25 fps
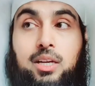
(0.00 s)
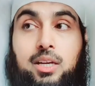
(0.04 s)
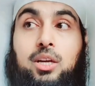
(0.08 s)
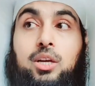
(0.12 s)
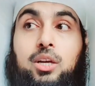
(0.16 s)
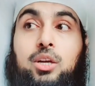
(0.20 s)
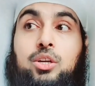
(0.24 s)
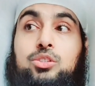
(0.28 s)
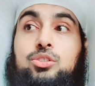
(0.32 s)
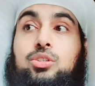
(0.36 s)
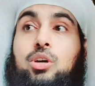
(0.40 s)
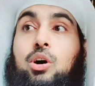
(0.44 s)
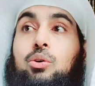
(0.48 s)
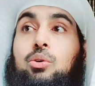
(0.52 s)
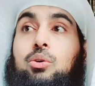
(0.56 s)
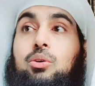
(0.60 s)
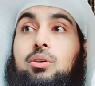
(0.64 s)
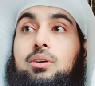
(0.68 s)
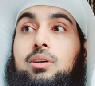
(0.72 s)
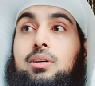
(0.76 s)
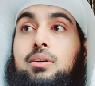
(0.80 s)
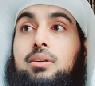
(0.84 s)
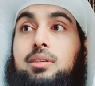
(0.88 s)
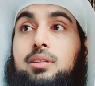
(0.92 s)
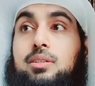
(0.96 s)
So,
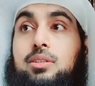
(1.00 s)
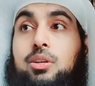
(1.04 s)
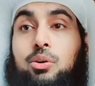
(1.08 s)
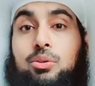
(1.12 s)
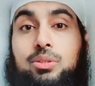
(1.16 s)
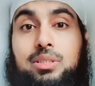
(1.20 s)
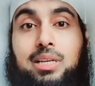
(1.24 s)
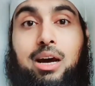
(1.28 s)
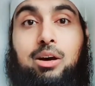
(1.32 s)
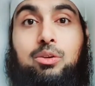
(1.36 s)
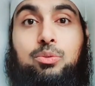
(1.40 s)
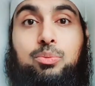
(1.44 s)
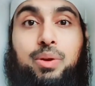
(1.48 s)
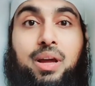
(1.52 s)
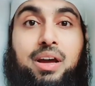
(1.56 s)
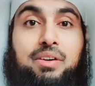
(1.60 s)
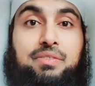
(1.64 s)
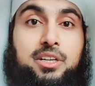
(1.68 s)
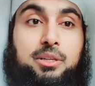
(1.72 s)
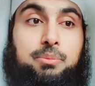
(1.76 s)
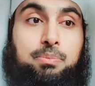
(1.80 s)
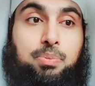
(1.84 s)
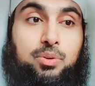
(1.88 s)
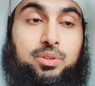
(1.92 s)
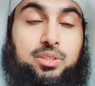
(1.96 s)
no doubt, we have
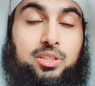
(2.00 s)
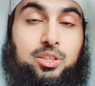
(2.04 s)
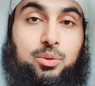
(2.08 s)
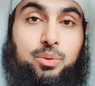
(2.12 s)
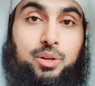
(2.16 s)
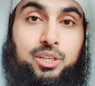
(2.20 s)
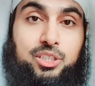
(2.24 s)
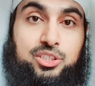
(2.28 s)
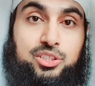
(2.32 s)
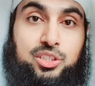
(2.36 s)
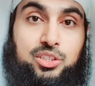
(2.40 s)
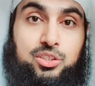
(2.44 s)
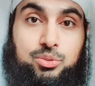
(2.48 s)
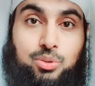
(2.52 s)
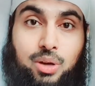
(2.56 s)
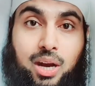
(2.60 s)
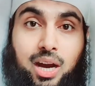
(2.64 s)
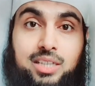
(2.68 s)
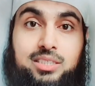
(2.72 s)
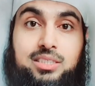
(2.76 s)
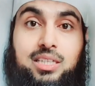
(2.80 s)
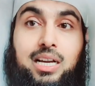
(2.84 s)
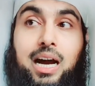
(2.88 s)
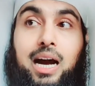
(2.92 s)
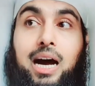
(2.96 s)
an important question to ask.